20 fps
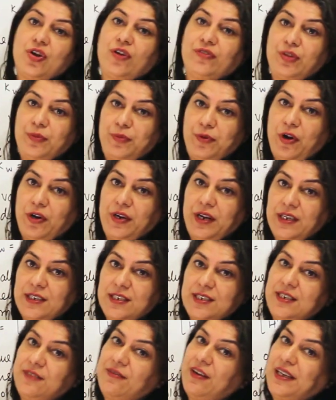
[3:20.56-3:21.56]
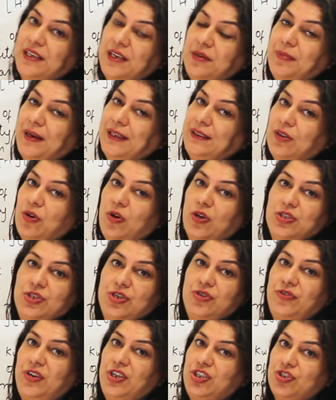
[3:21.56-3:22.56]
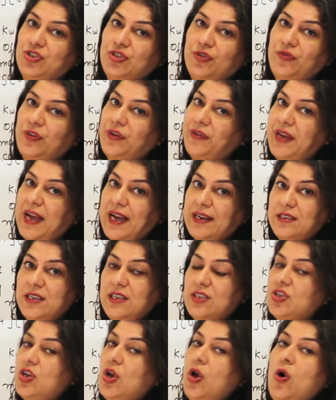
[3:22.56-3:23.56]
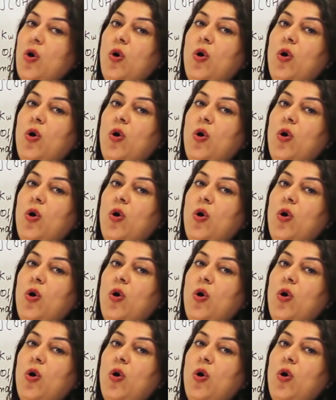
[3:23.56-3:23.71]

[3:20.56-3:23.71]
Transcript: of the products divided by the concentrations of the reactants,